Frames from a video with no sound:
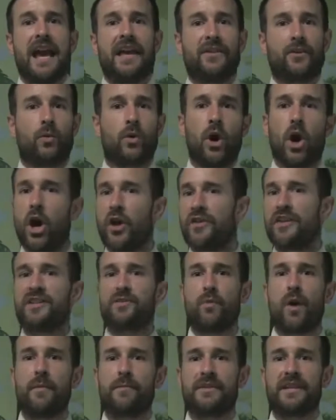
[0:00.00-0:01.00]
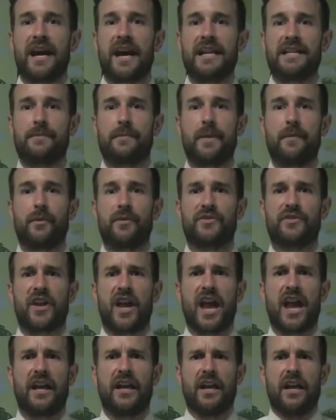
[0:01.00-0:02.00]
and there were all these websites, people
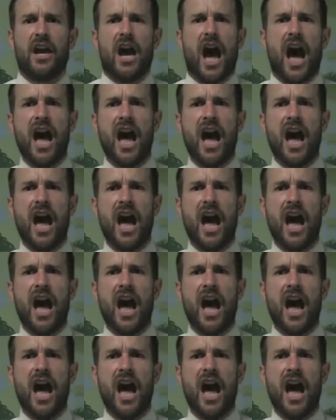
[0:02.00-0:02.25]
saying,